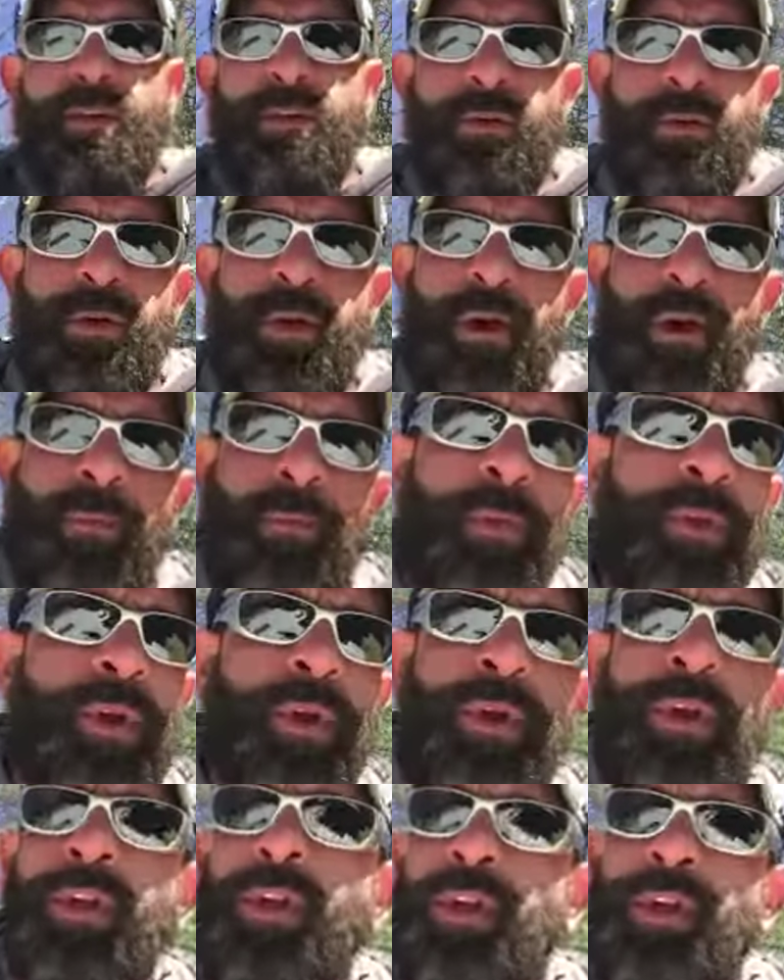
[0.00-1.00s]
you,
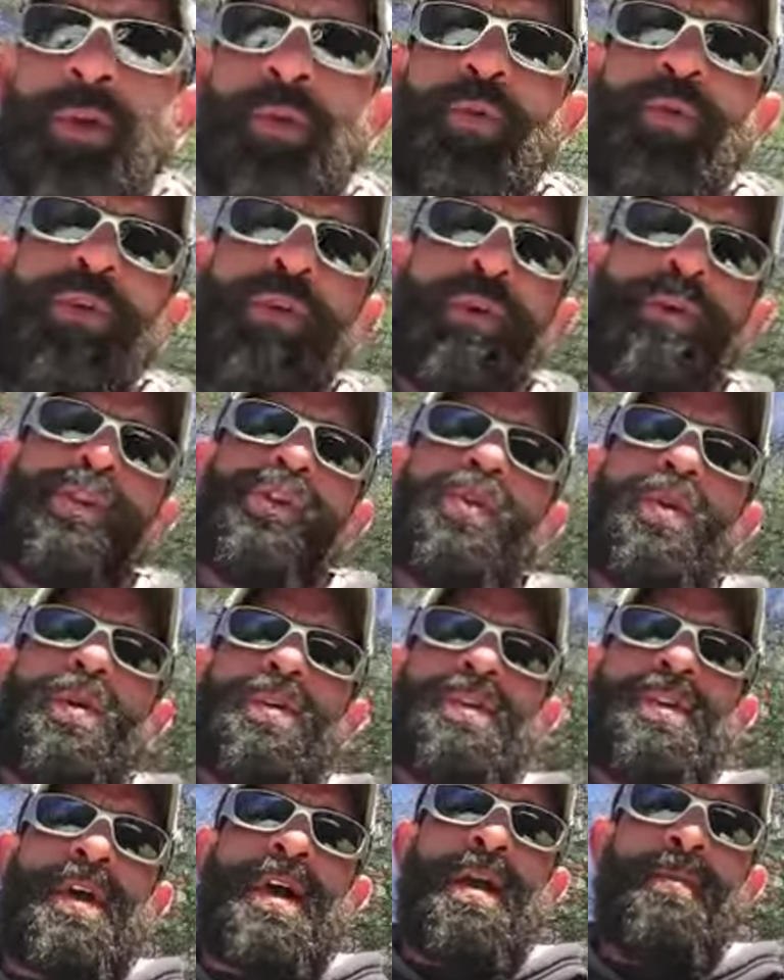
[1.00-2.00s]
in a real
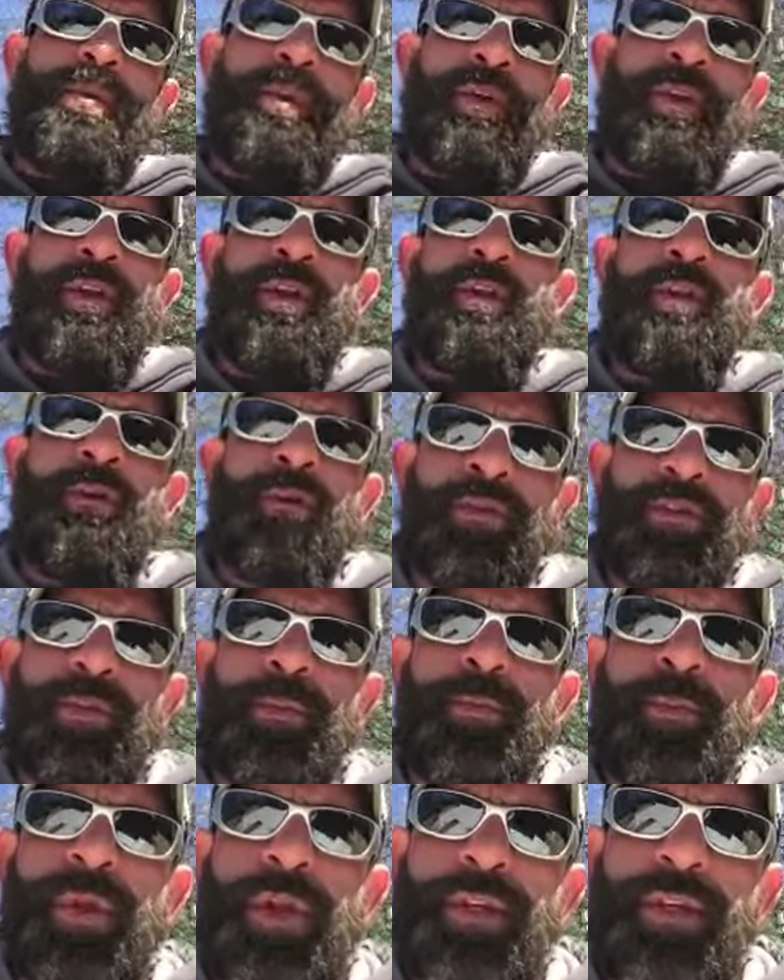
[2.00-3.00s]
short time, you're gonna notice
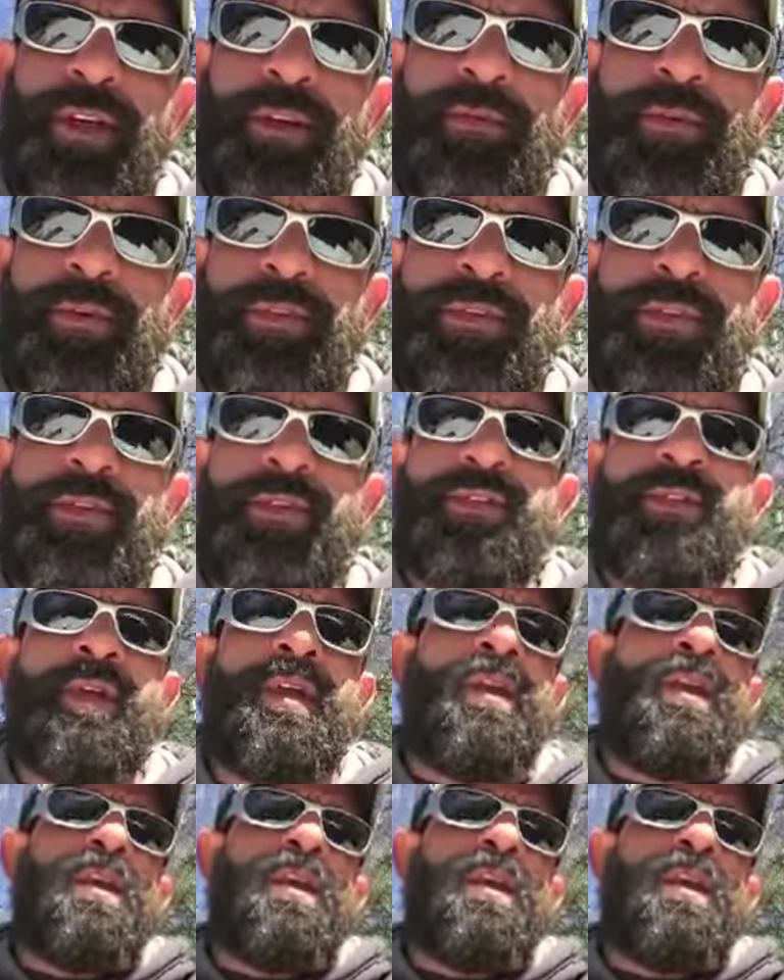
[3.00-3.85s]
some big differences.